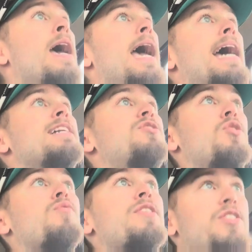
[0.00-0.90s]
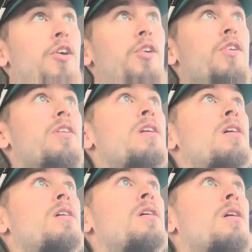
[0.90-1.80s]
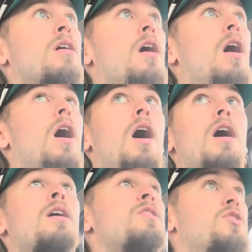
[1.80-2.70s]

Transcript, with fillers: And to return, uh,